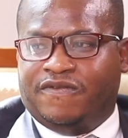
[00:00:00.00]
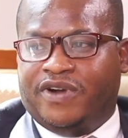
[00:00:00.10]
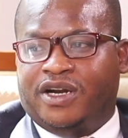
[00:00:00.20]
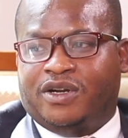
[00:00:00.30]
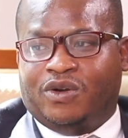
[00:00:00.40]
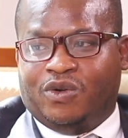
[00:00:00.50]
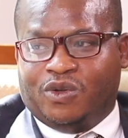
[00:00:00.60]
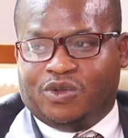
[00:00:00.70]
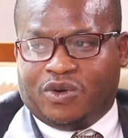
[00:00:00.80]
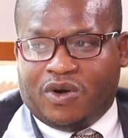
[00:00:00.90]
very
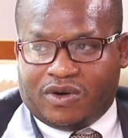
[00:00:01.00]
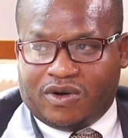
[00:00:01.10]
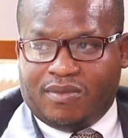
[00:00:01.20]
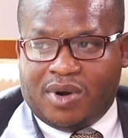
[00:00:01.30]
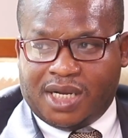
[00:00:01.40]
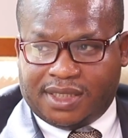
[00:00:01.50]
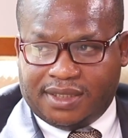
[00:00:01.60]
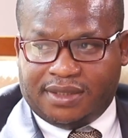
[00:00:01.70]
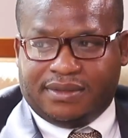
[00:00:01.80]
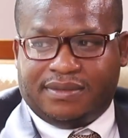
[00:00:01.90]
close to
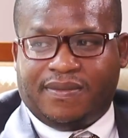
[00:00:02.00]
Konkromoase.